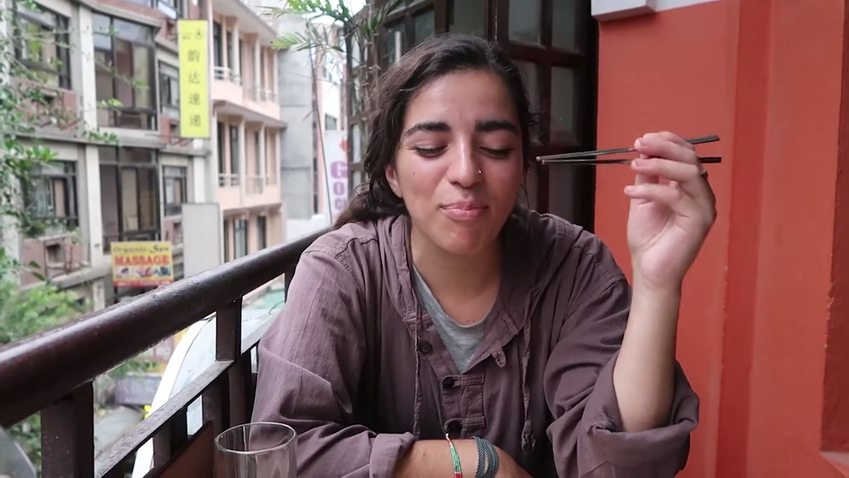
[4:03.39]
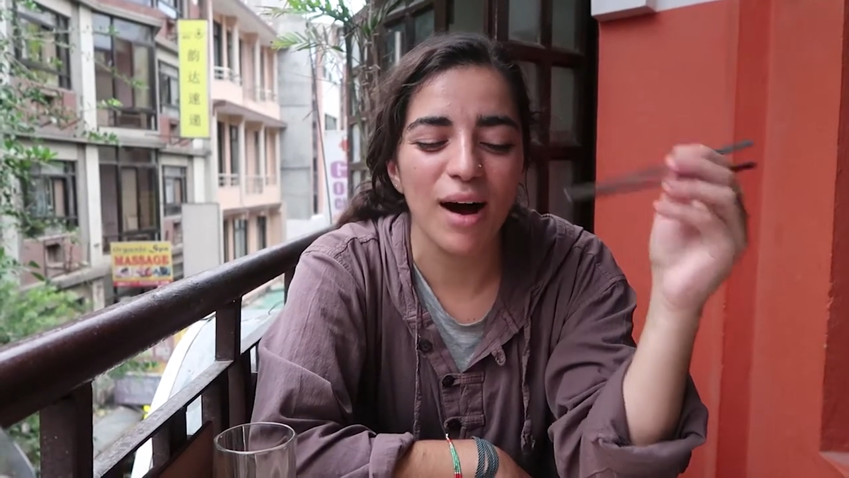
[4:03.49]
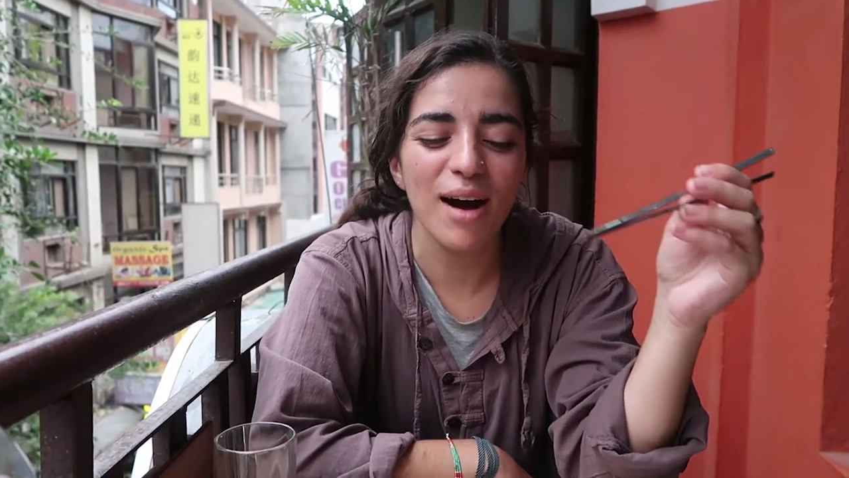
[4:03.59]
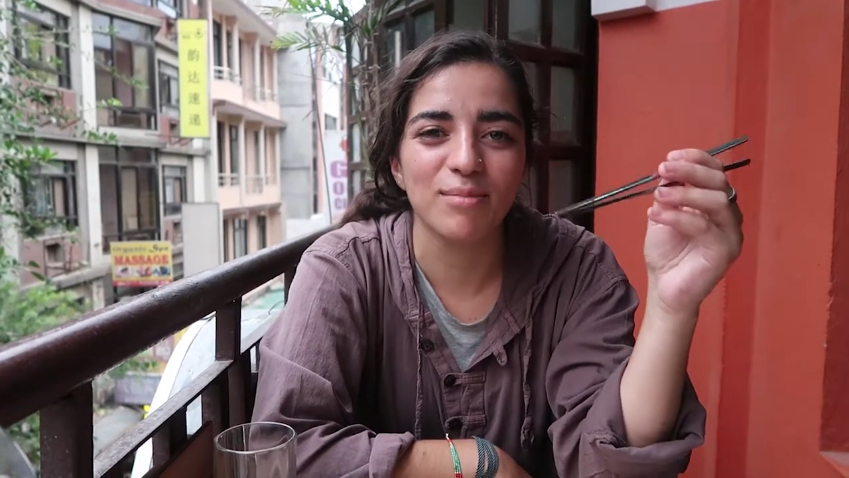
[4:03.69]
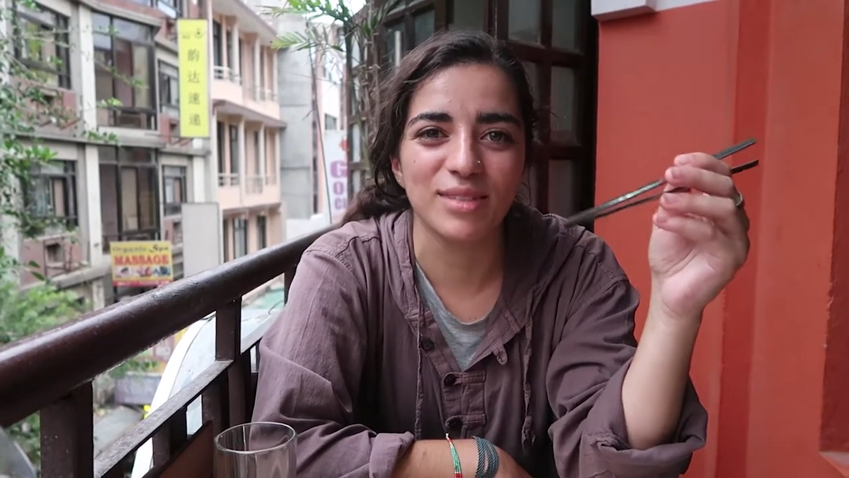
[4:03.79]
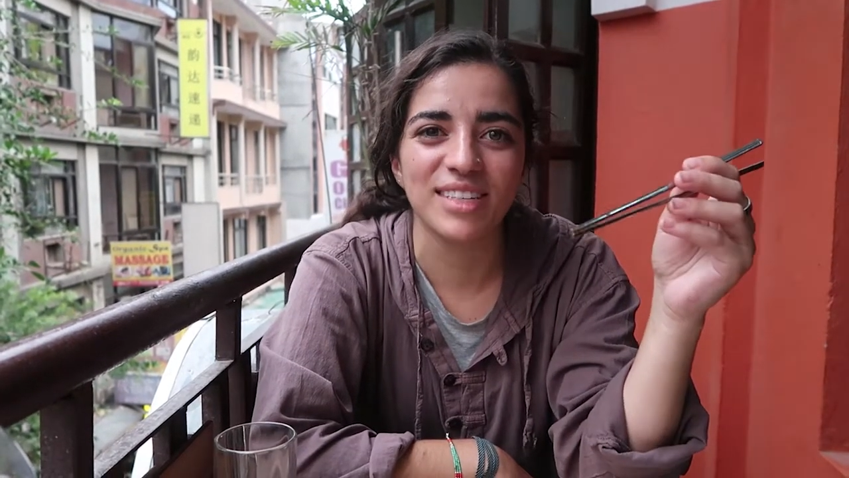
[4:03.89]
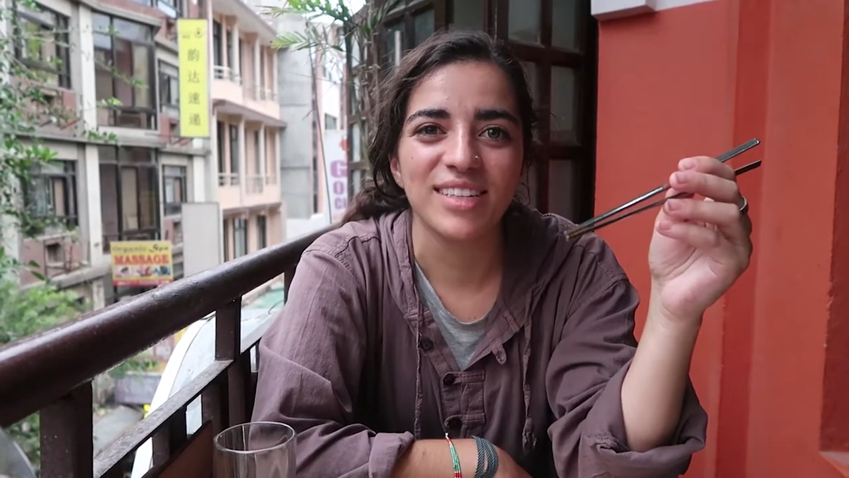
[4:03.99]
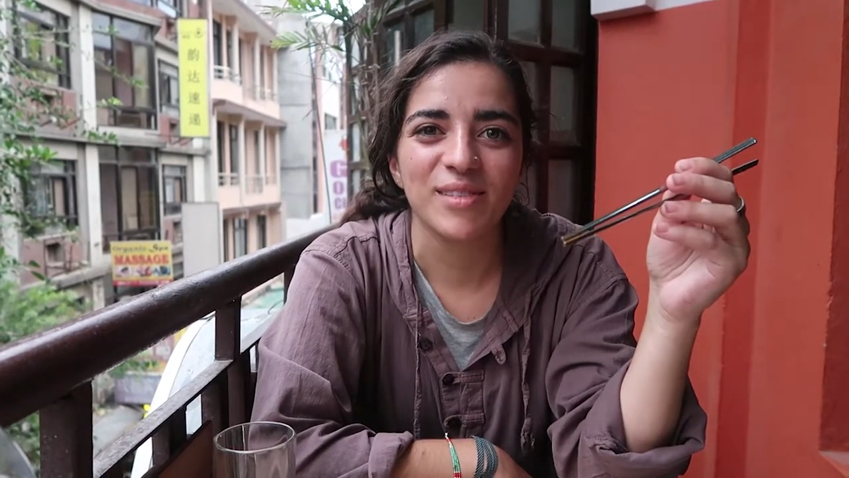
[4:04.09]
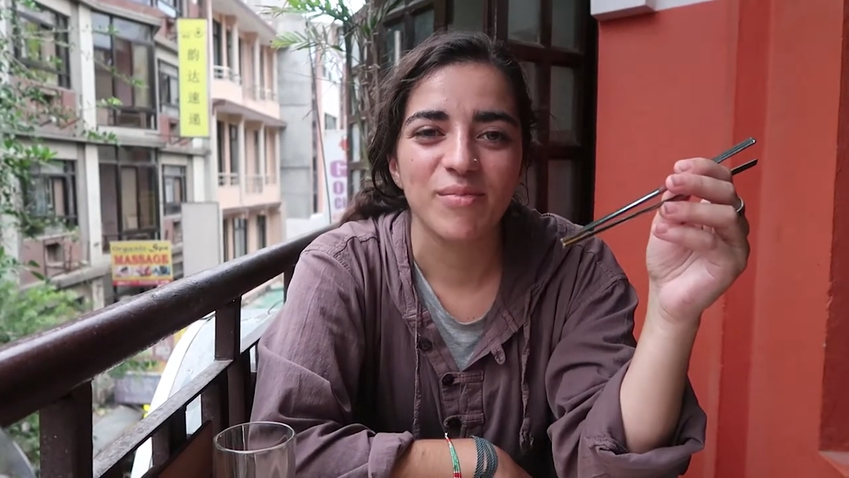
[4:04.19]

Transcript: pumped.